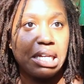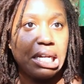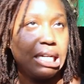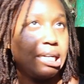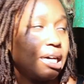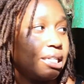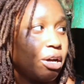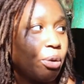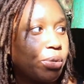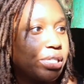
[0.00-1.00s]
an
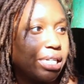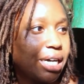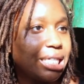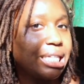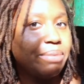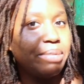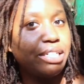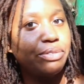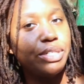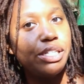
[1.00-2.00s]
almost an
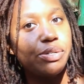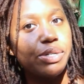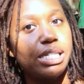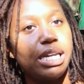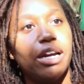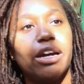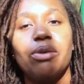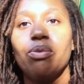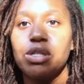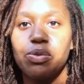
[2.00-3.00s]
unlimited resource here
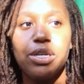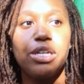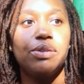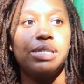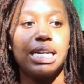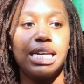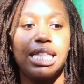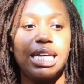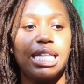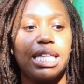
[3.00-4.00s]
once we use
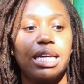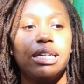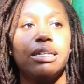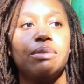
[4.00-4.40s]
anything that